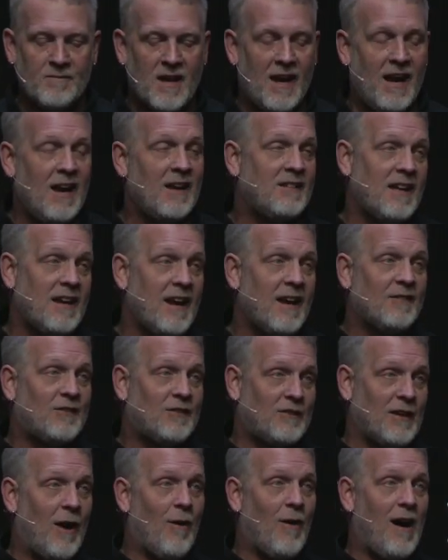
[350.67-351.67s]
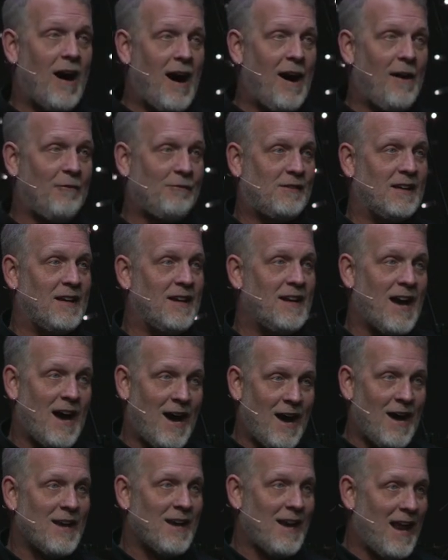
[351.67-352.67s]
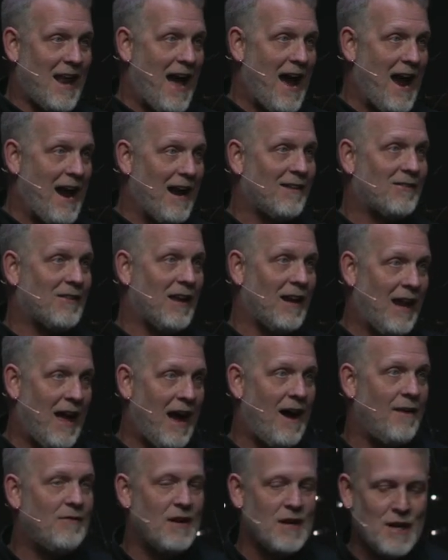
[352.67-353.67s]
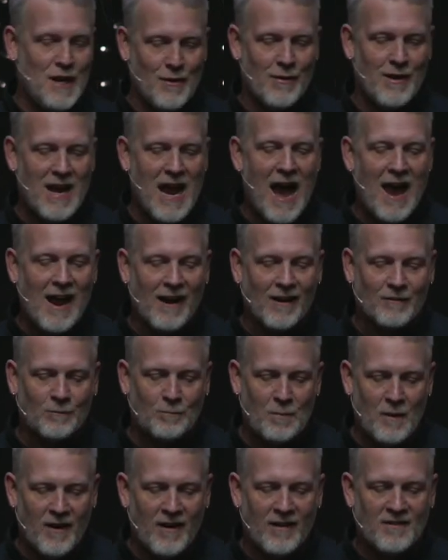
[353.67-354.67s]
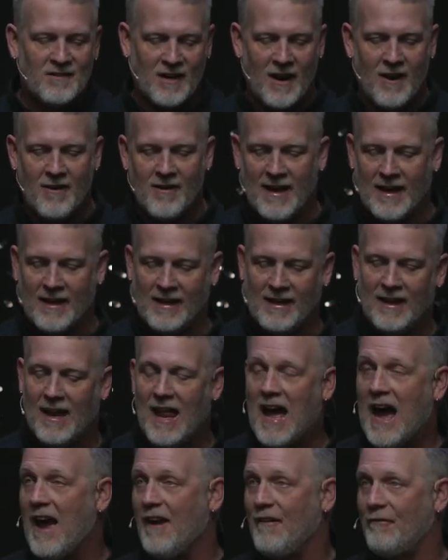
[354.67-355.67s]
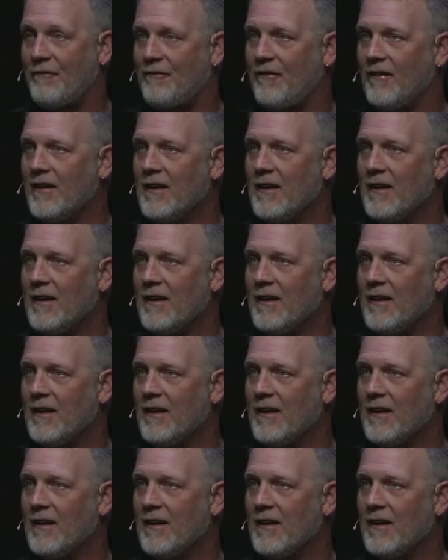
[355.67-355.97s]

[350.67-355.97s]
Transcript: is it is so often unlike the love that you and I experience in our daily life.